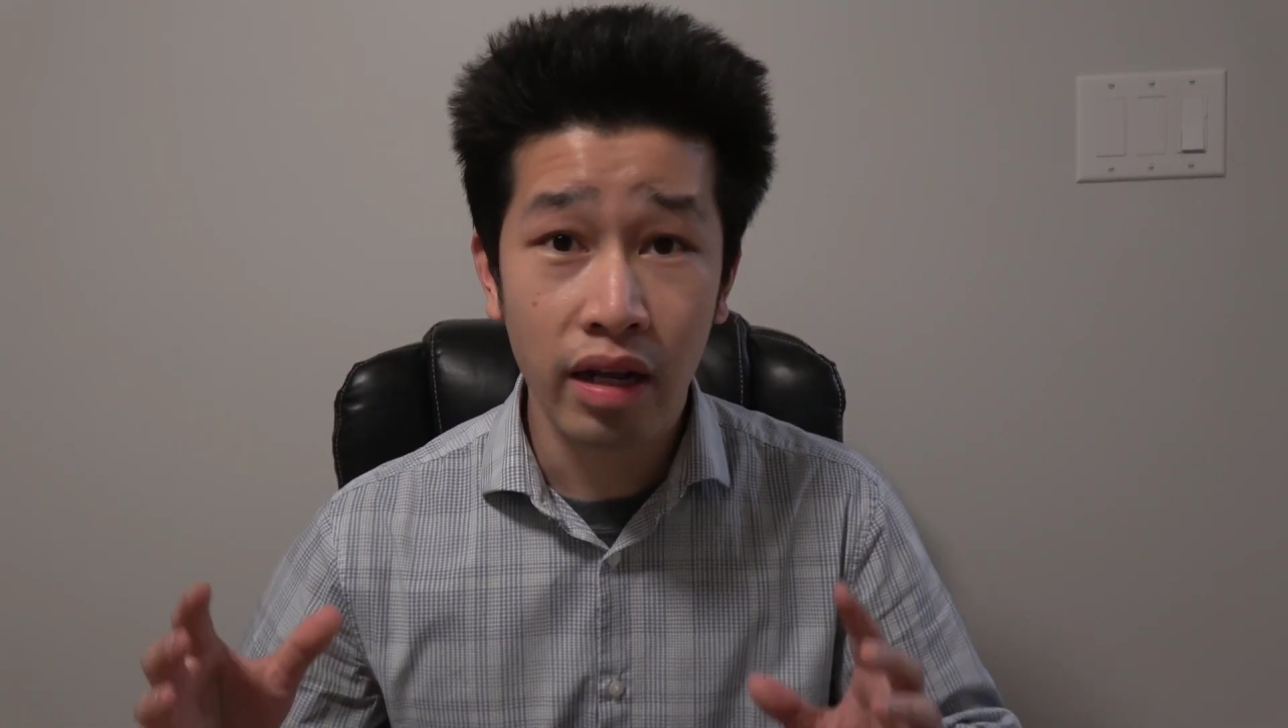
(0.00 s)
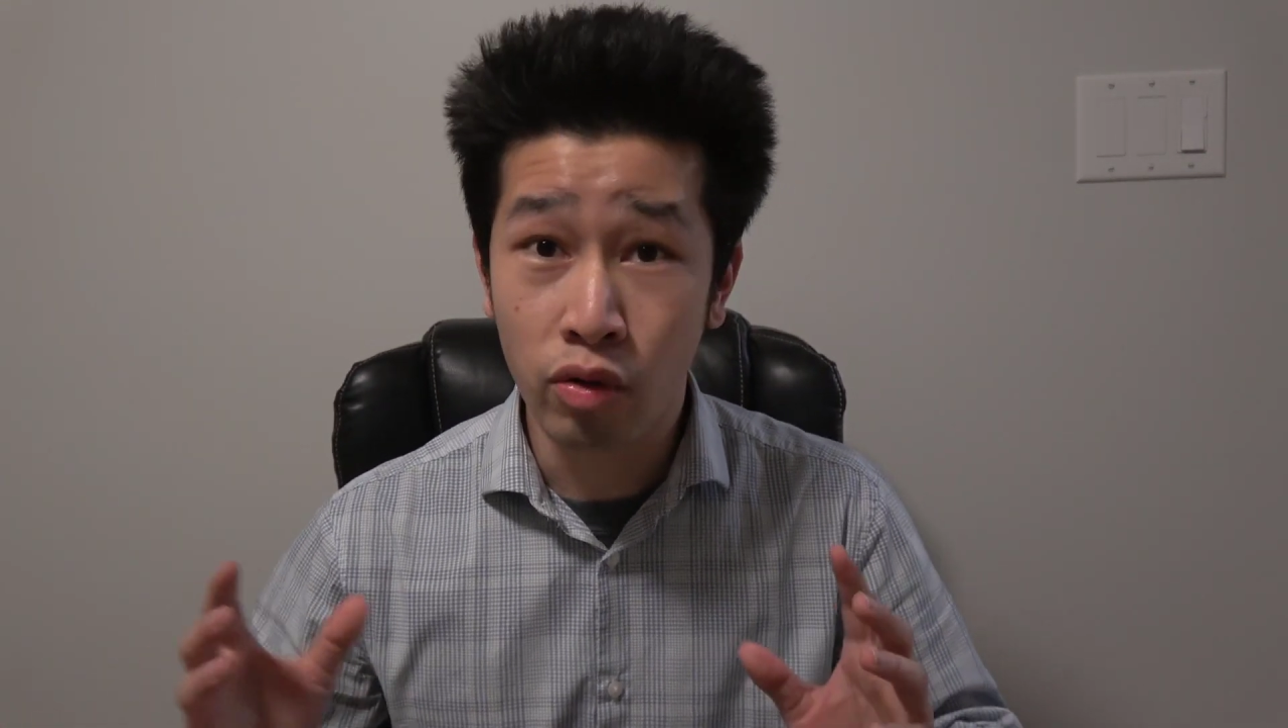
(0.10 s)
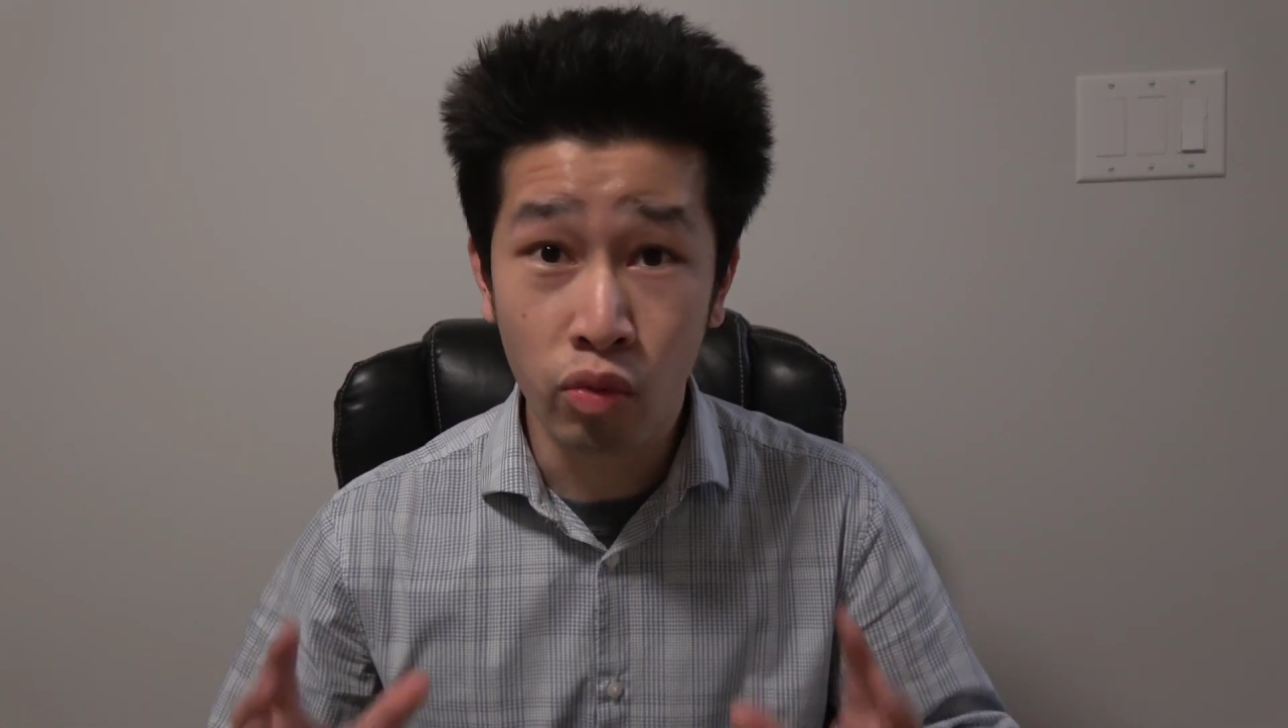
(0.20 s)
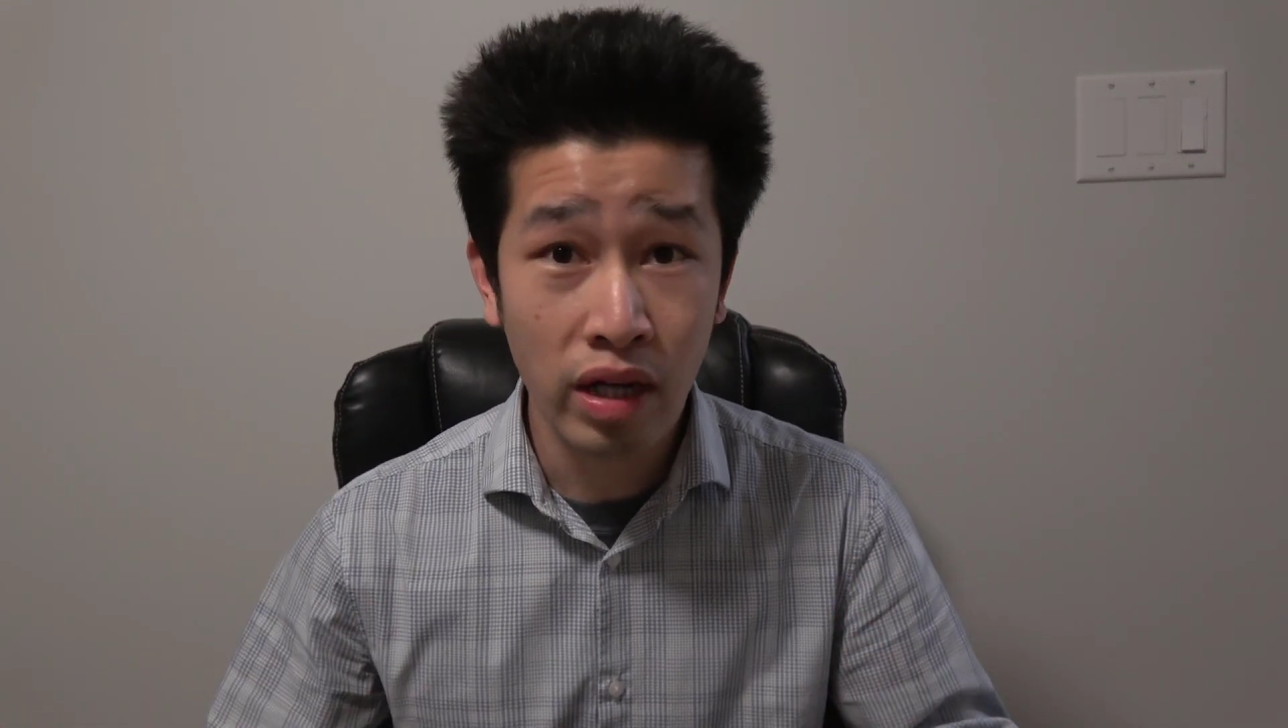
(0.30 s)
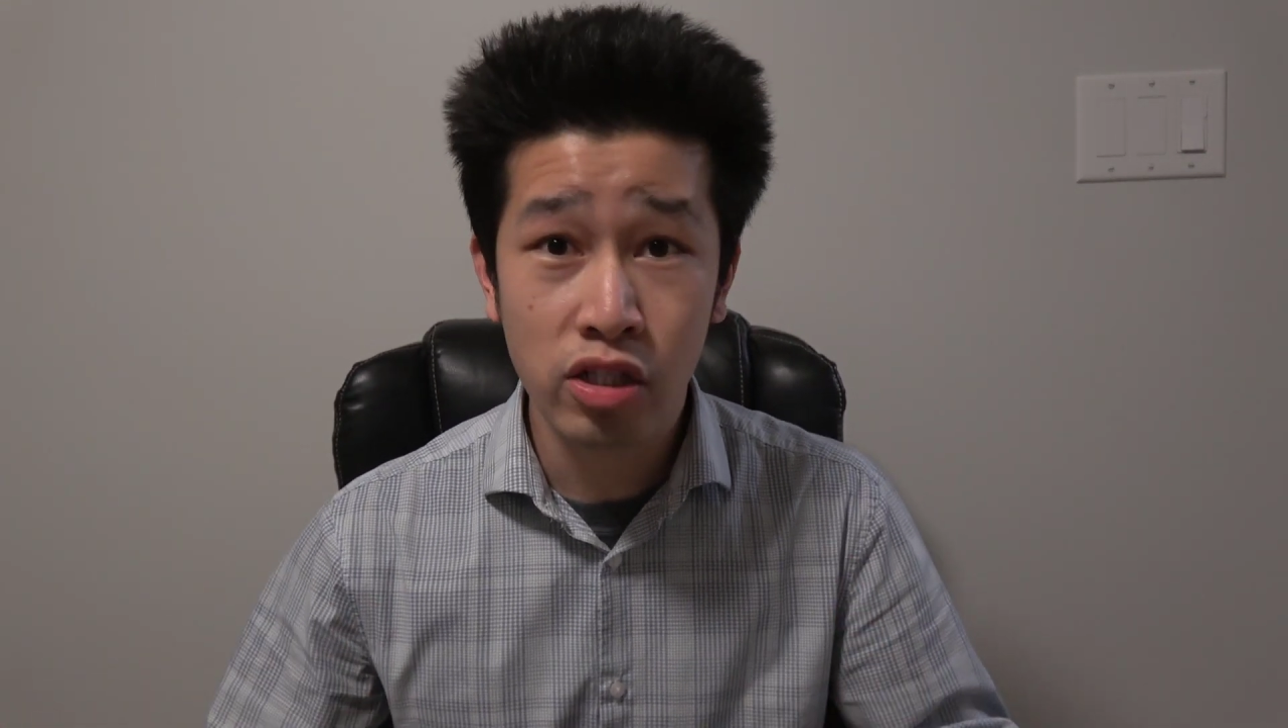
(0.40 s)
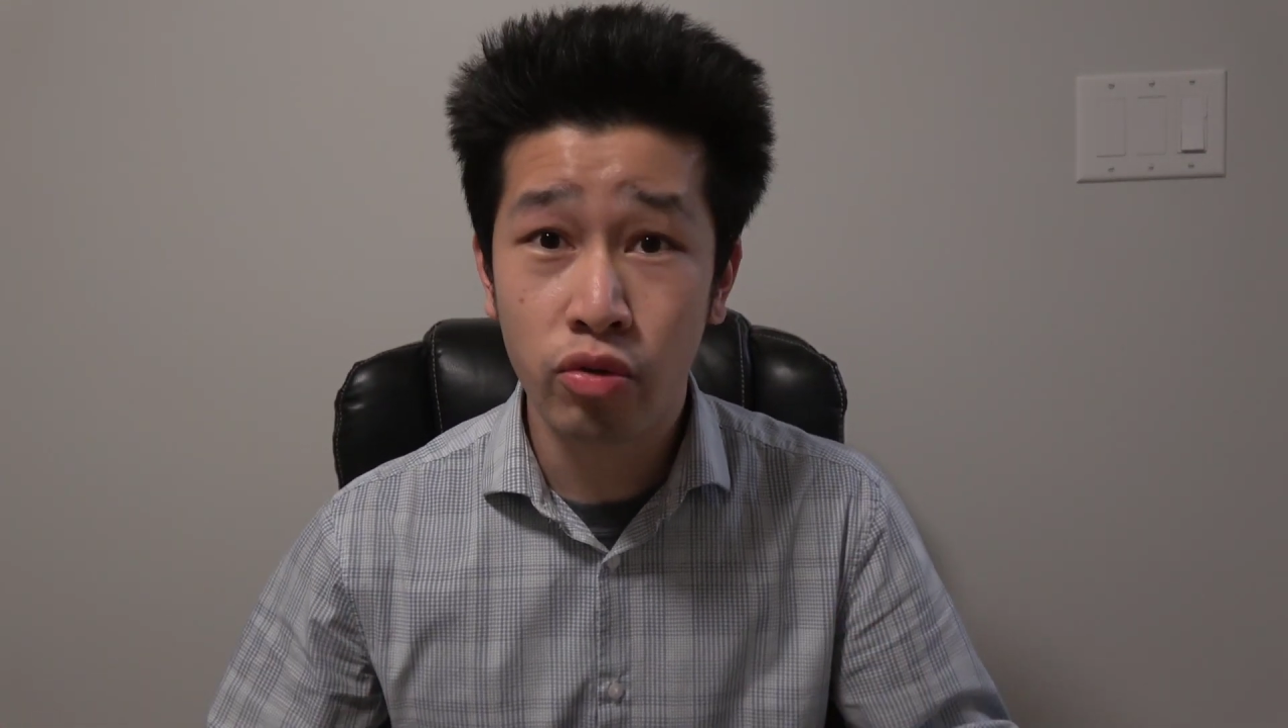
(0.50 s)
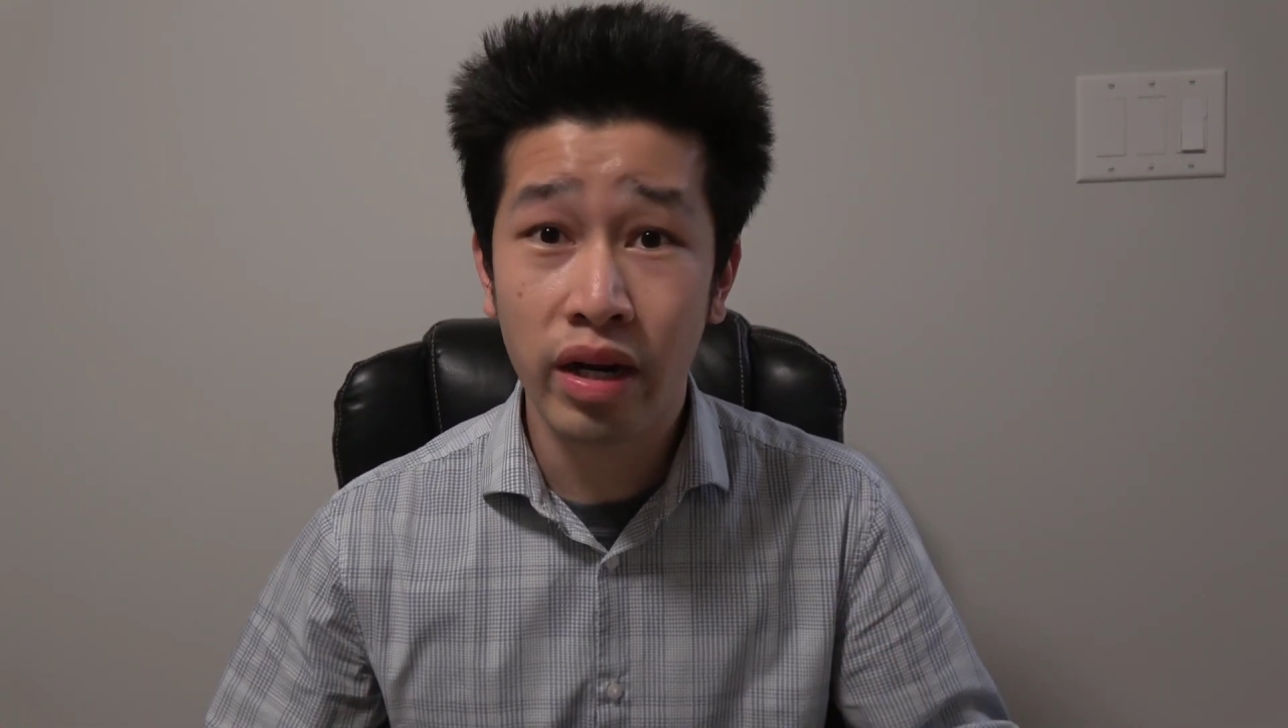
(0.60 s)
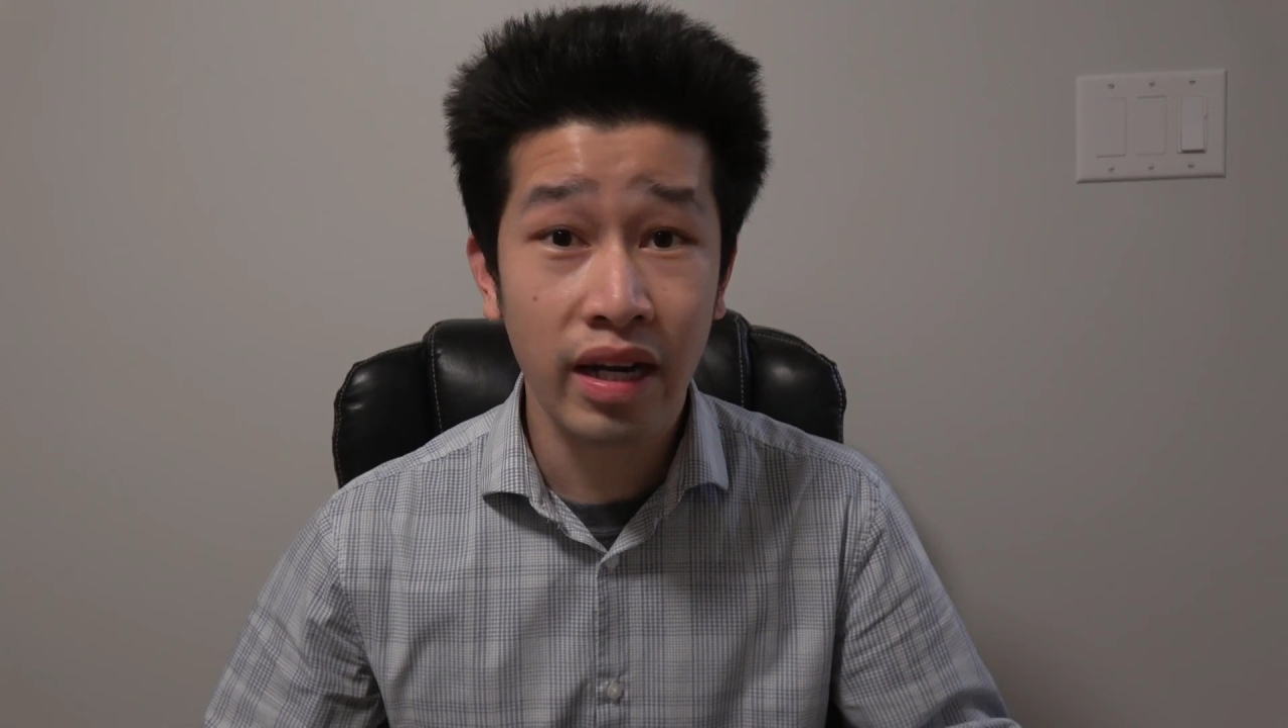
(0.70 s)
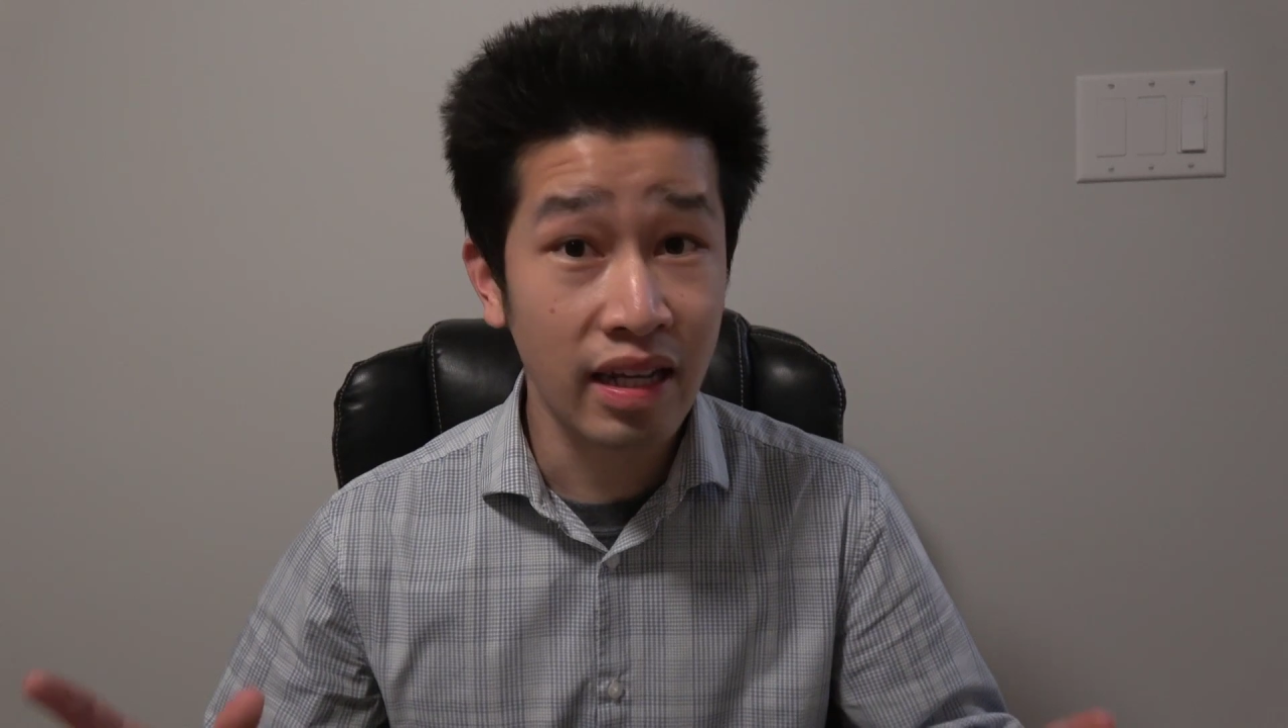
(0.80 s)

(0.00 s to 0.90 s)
it runs great,